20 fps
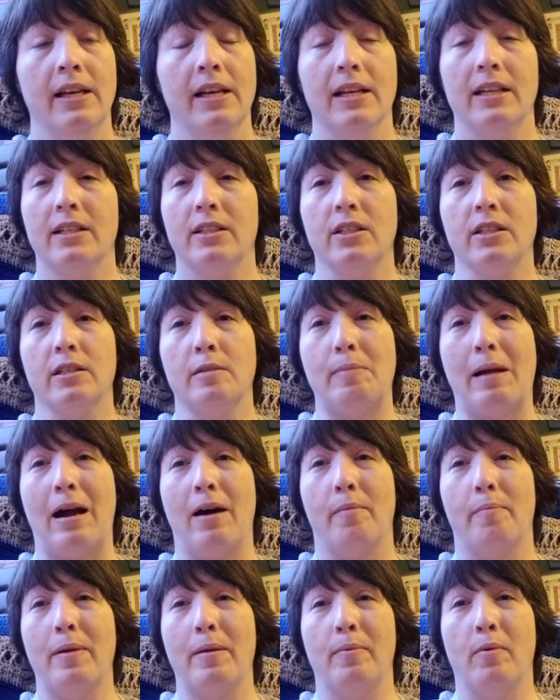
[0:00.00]
It's just
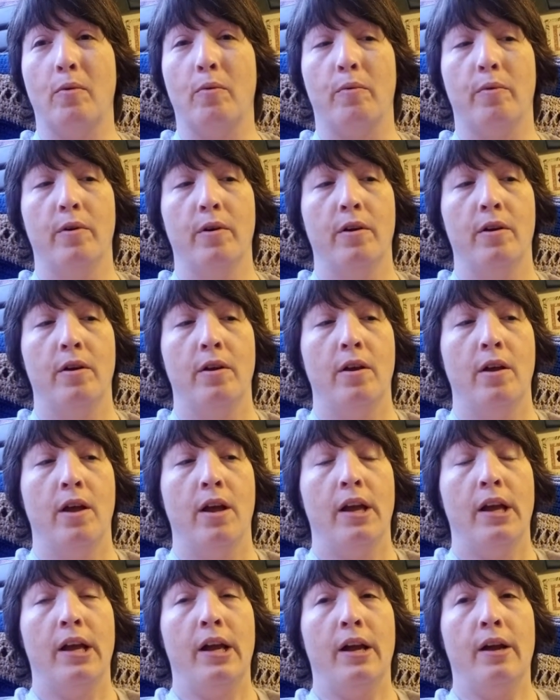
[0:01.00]
about people
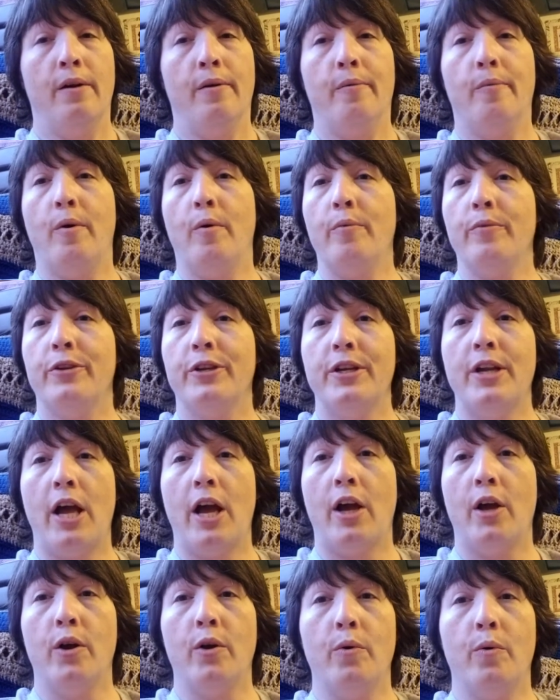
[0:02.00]
wanting to
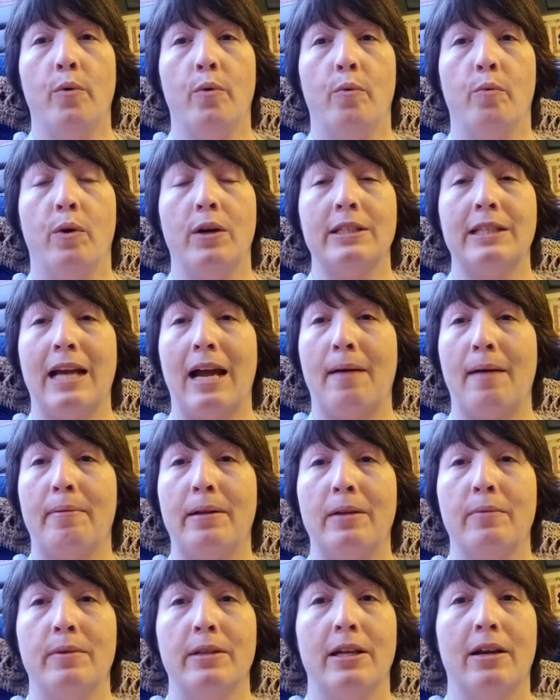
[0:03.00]
know what's
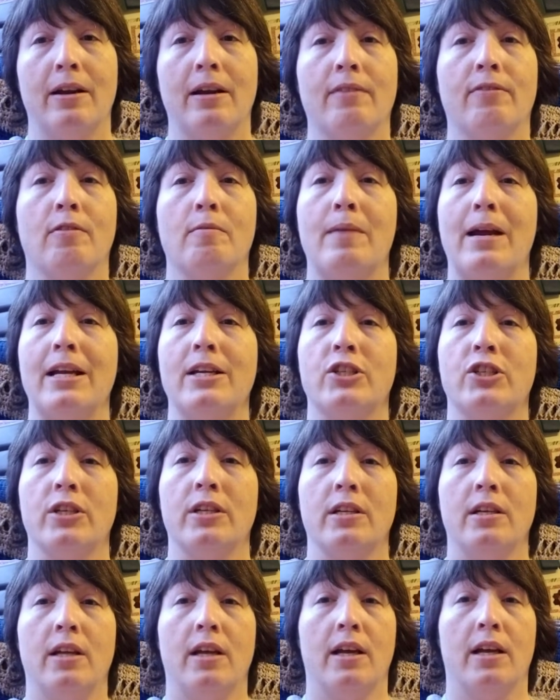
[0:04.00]
happening with their
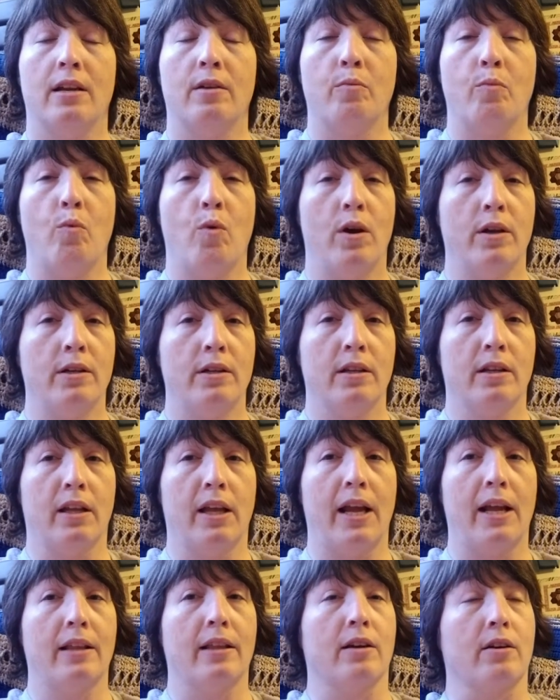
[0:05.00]
information and what
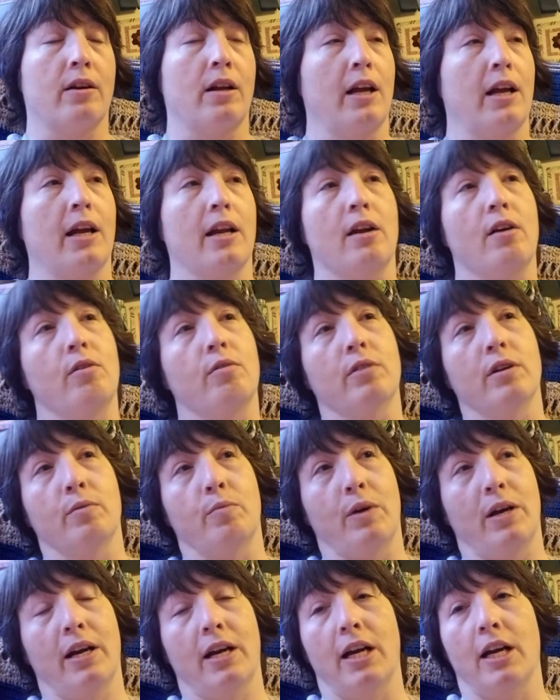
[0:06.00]
link they're clicking on and
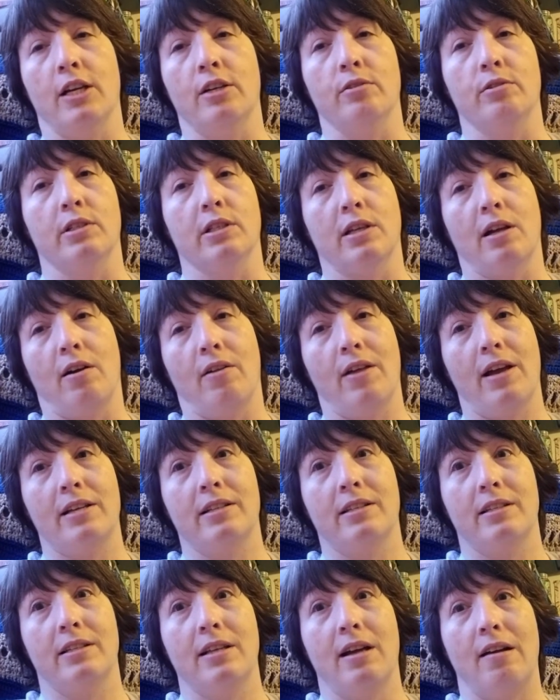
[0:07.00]
where it goes and all
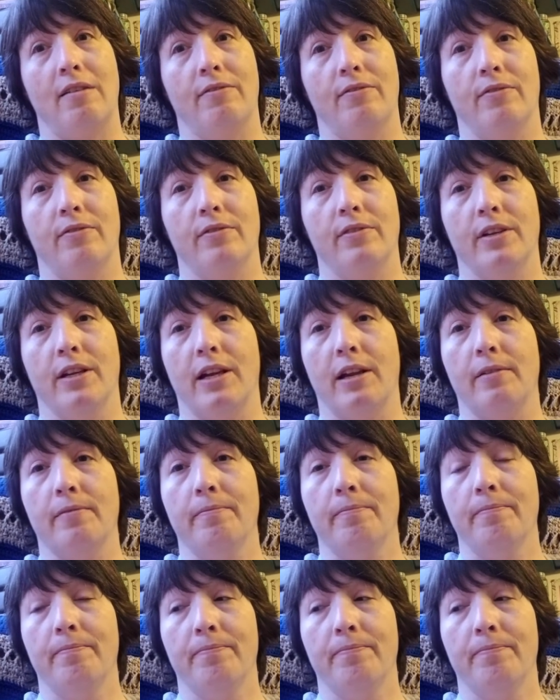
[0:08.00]
that stuff, you know.